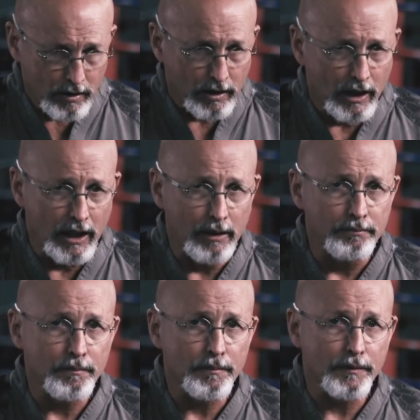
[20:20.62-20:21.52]

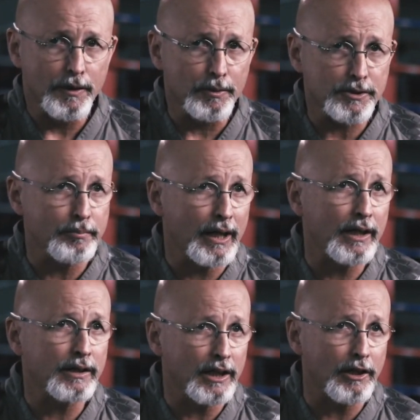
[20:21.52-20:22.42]
there was a man
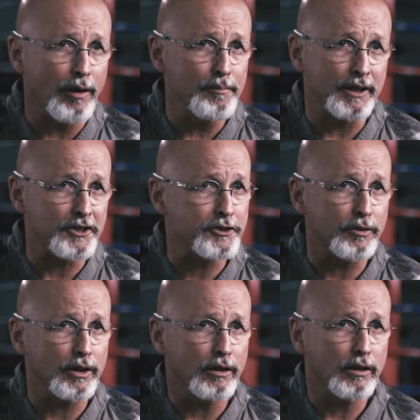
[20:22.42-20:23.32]
in our
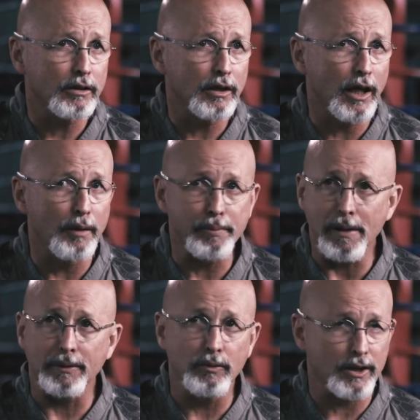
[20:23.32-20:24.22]
ministry.
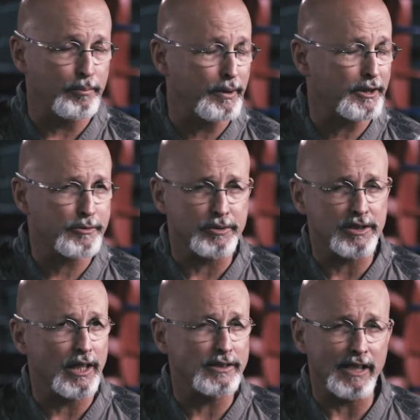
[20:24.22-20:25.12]
Probably one of the biggest
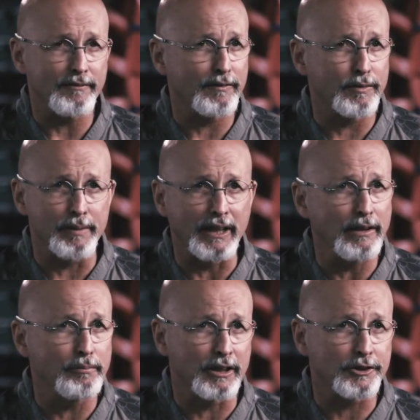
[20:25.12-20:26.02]
mistakes I've ever made in
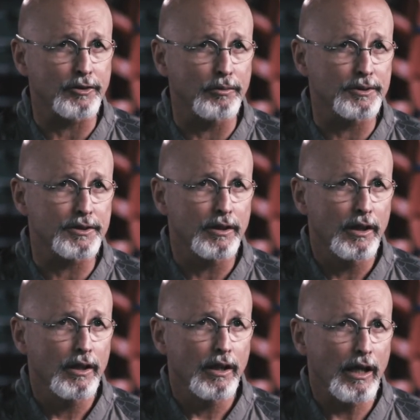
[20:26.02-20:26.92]
ministry was
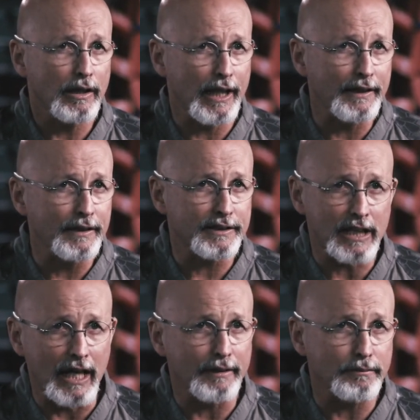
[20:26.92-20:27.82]
letting this
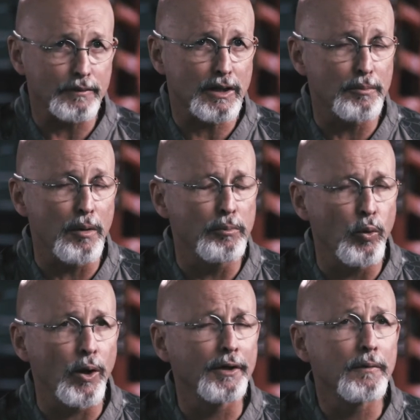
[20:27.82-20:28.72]
guy come on
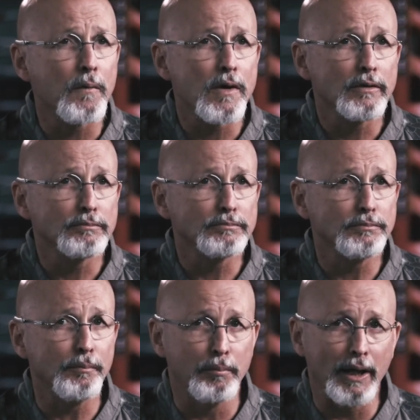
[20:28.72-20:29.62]
board.
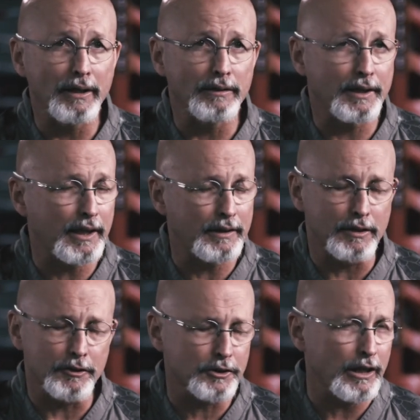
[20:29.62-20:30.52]
But, and
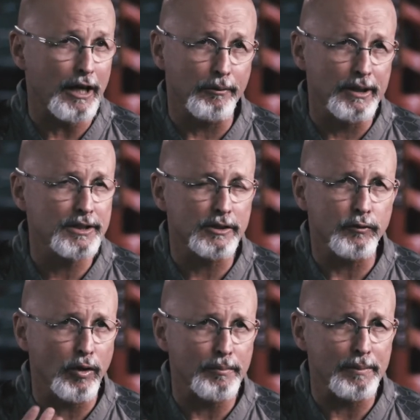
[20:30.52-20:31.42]
there's a lot of reasons for
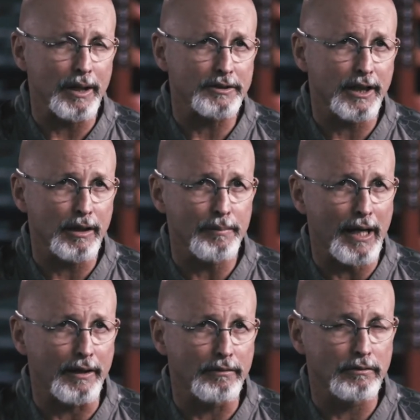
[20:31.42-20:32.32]
it. Maybe I'll tell you about it